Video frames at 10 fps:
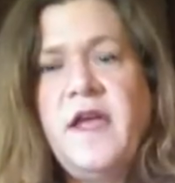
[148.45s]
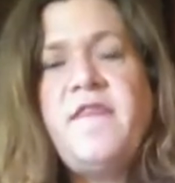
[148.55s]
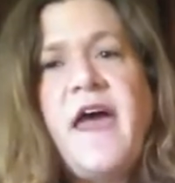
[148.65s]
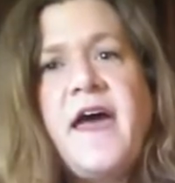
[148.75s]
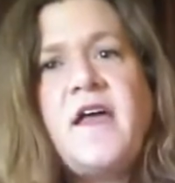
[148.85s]
And
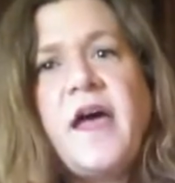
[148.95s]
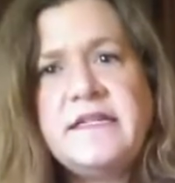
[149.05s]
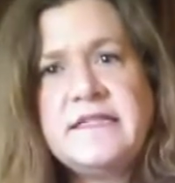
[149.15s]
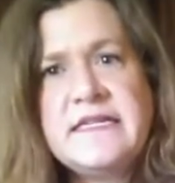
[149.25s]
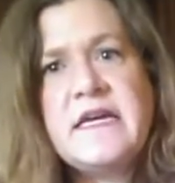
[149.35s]
that
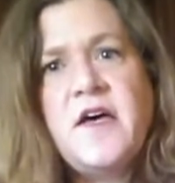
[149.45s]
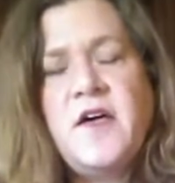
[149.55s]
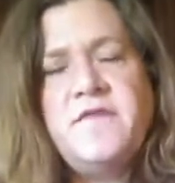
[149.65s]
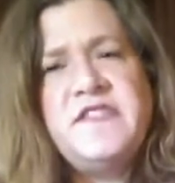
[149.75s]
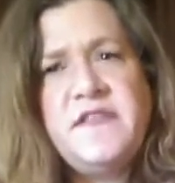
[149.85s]
idea
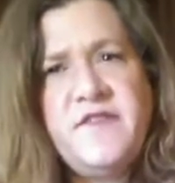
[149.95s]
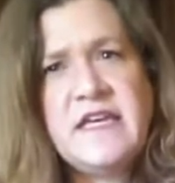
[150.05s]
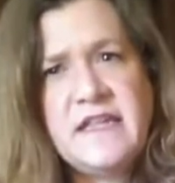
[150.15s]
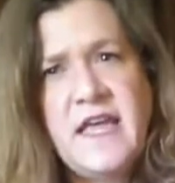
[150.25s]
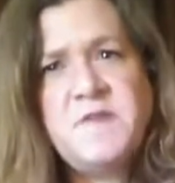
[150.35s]
of civic
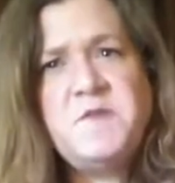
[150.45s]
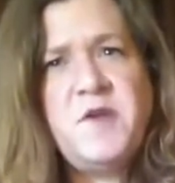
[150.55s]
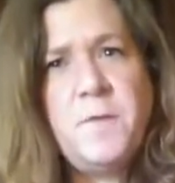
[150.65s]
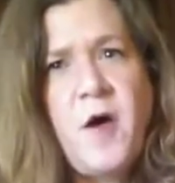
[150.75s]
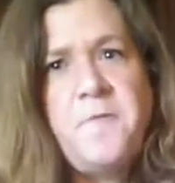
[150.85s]
engagement
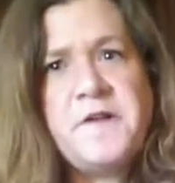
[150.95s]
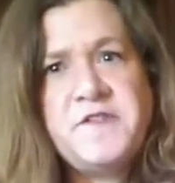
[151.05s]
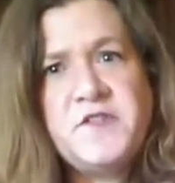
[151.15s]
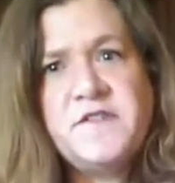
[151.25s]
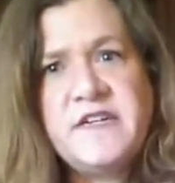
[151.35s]
and public
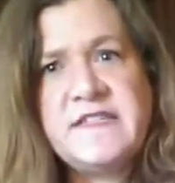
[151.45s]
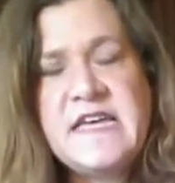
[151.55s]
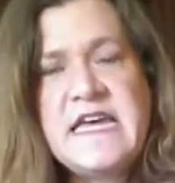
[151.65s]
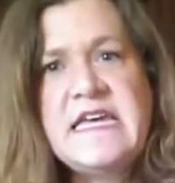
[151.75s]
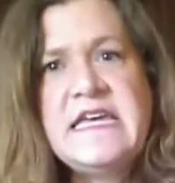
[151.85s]
service
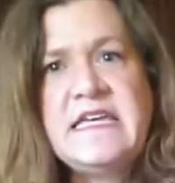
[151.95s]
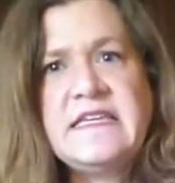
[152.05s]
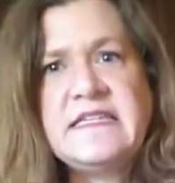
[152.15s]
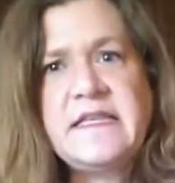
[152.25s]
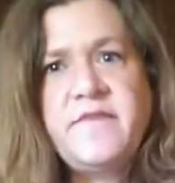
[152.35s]

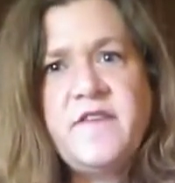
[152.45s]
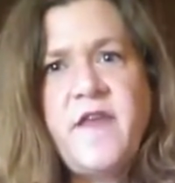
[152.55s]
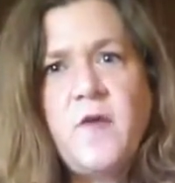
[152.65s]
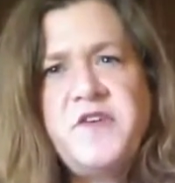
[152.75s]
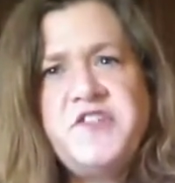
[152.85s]
is something
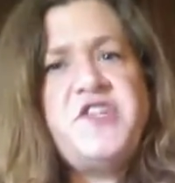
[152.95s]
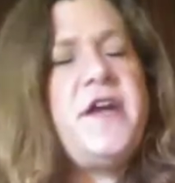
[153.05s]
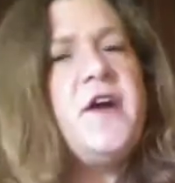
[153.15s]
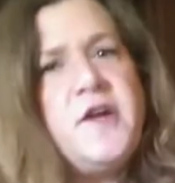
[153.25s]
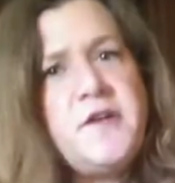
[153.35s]
that we
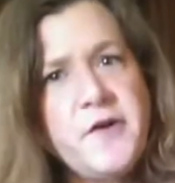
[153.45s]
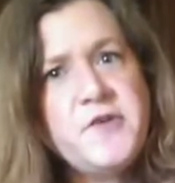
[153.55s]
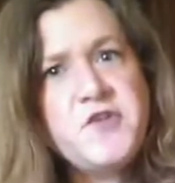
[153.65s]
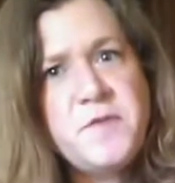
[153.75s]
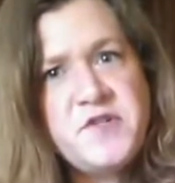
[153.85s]
share in our
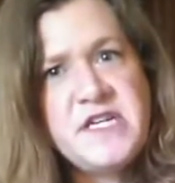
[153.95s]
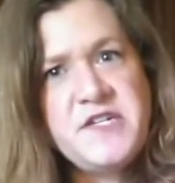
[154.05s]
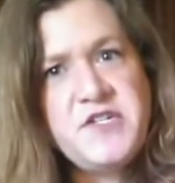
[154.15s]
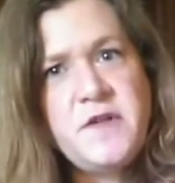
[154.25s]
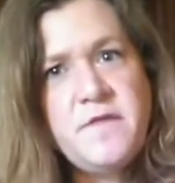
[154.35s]

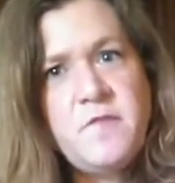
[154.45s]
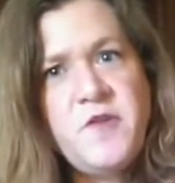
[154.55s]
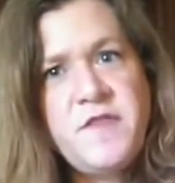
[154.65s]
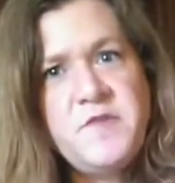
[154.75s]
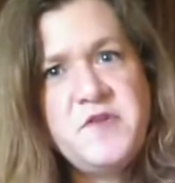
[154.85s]
interpretation
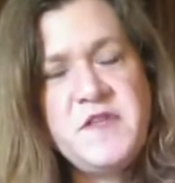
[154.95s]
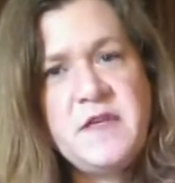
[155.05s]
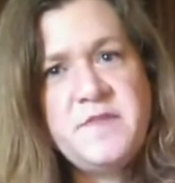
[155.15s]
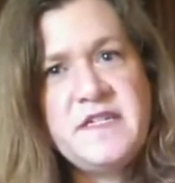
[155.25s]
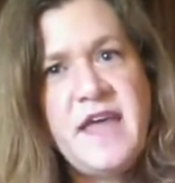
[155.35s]
with the
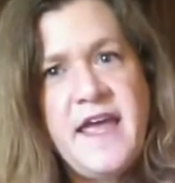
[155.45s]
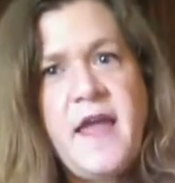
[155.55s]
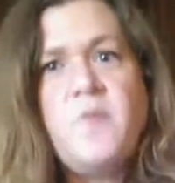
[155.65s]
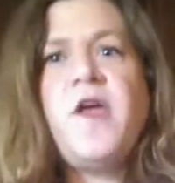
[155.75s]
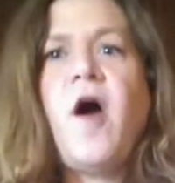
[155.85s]
museum today,
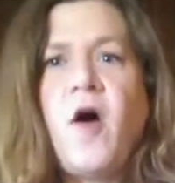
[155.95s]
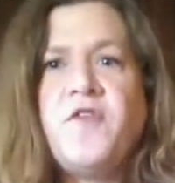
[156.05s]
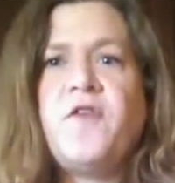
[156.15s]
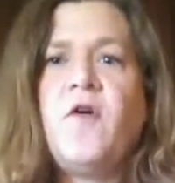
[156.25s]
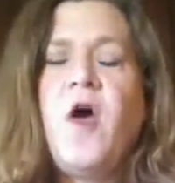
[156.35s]
and we
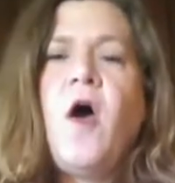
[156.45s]
also